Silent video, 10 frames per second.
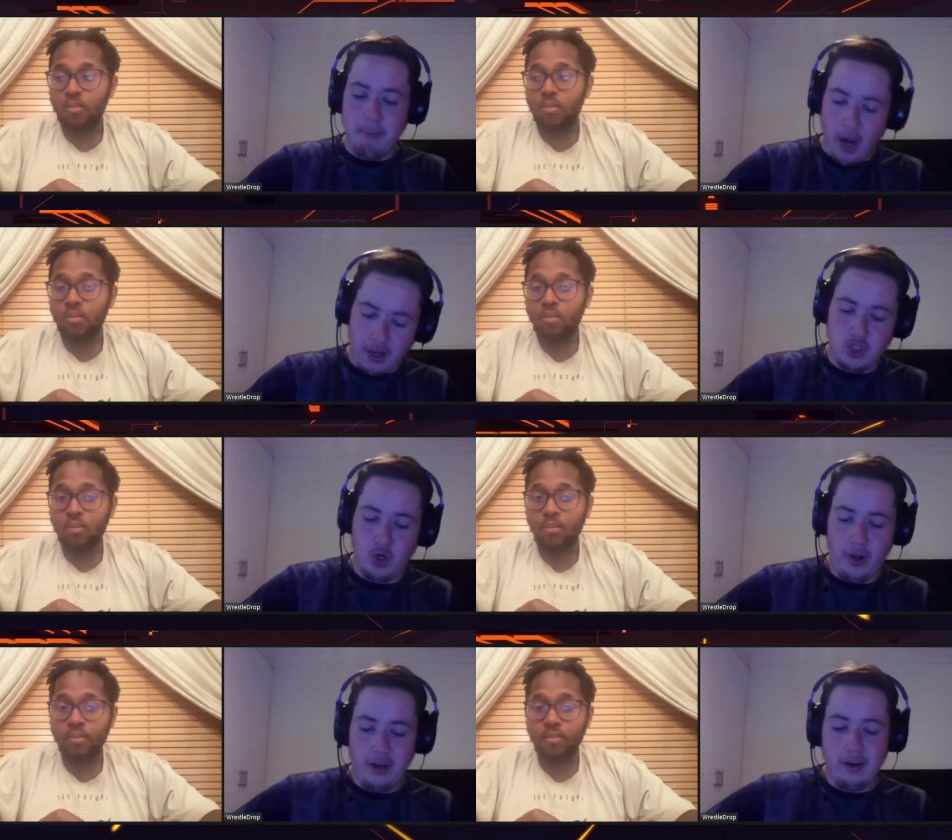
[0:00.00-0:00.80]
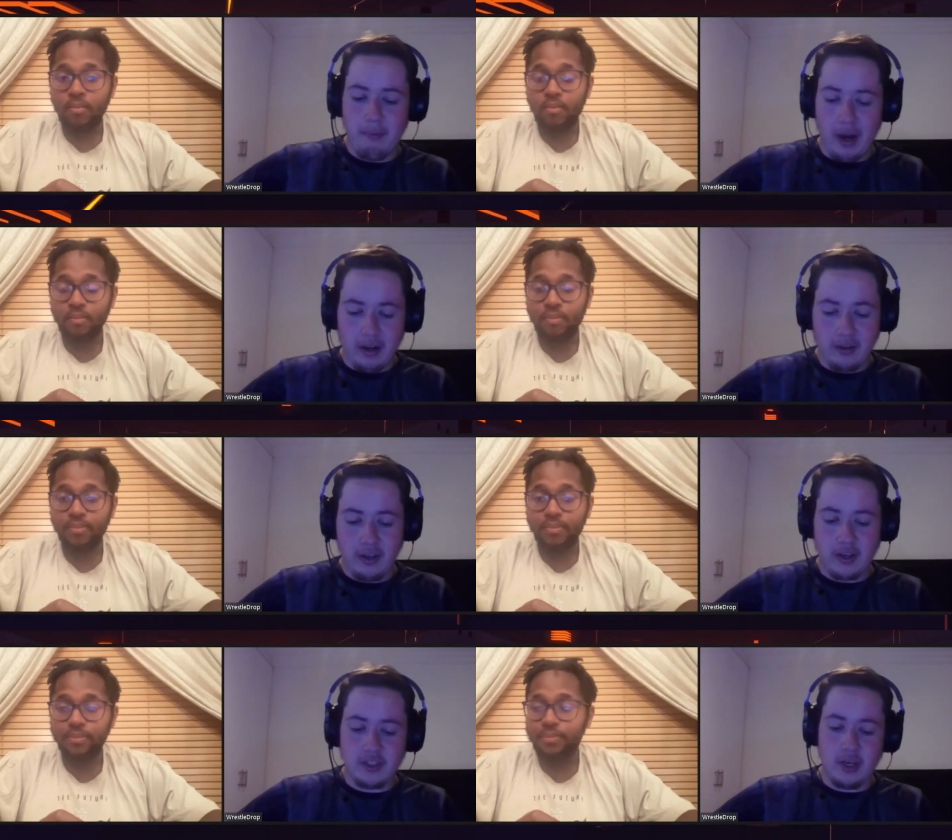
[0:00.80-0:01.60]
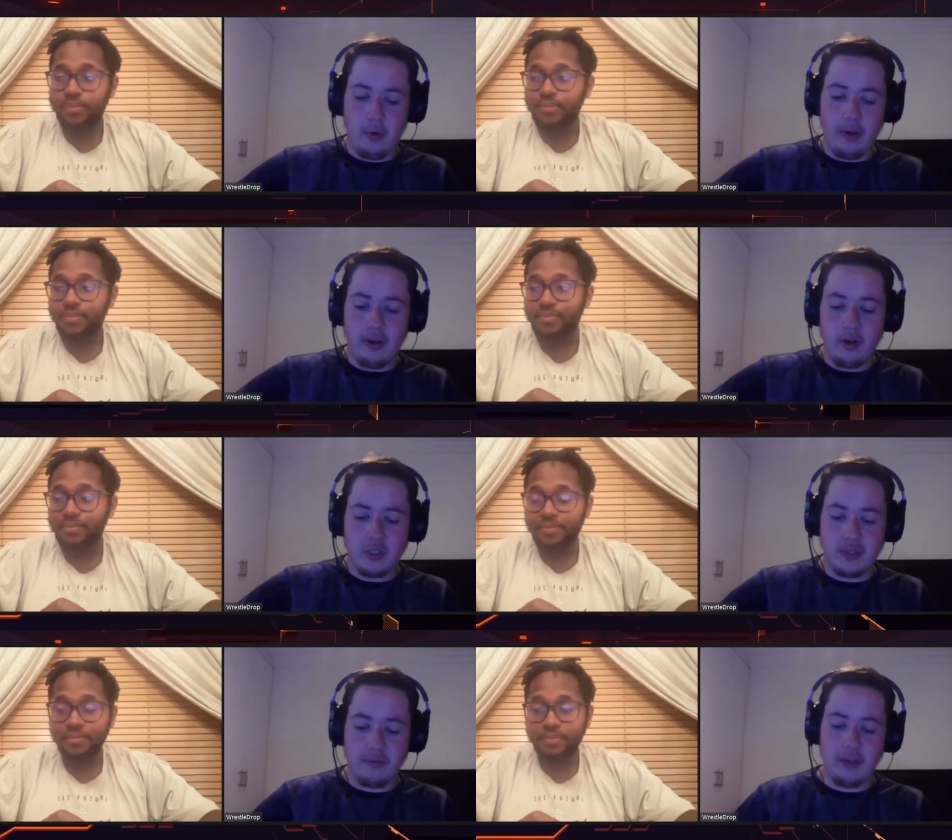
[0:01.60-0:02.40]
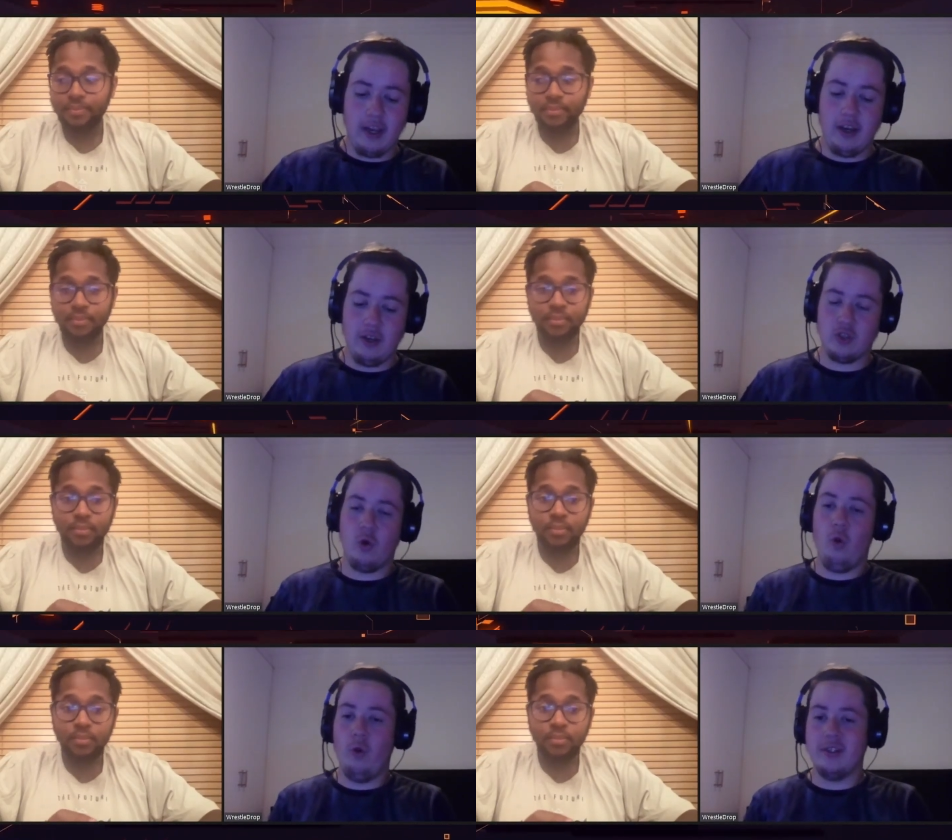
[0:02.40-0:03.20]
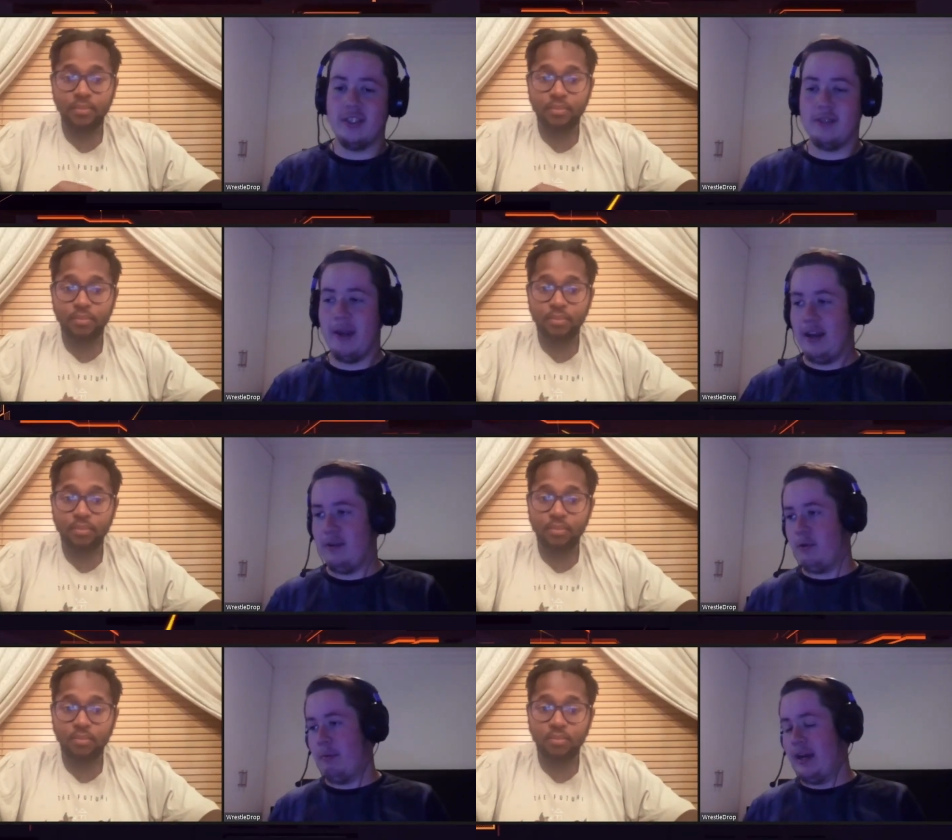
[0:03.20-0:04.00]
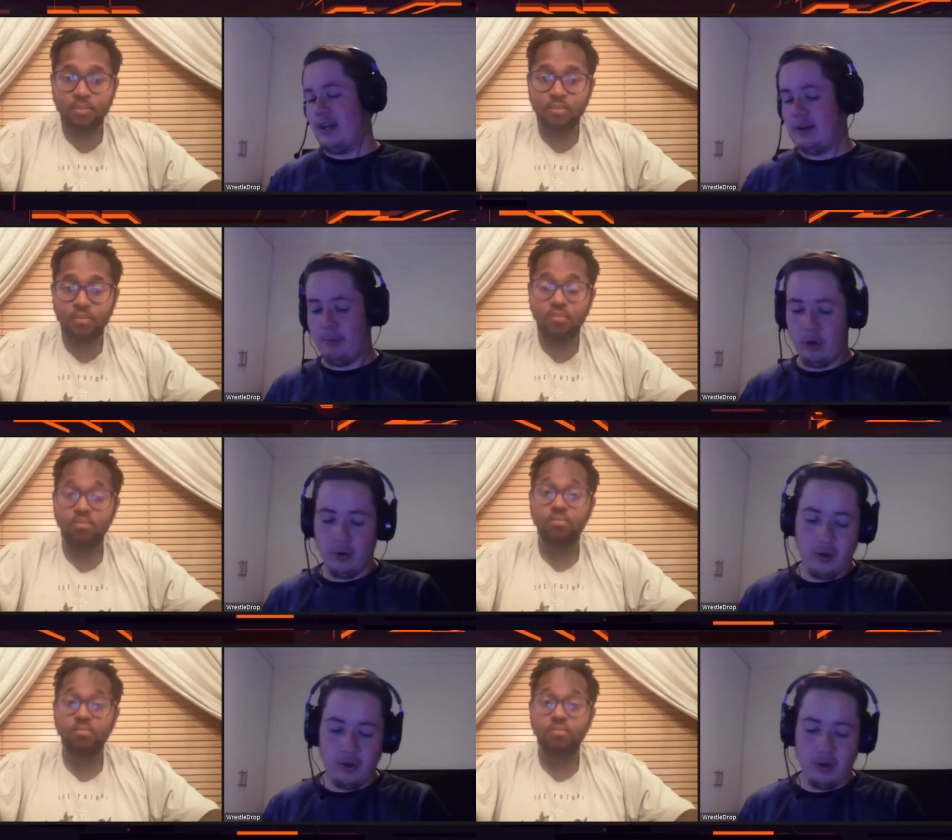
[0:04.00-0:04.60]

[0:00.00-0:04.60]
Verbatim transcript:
Speaker 1: Buck, sorry, Michael Nakazawa, Christopher Daniels, all suspended from AEW.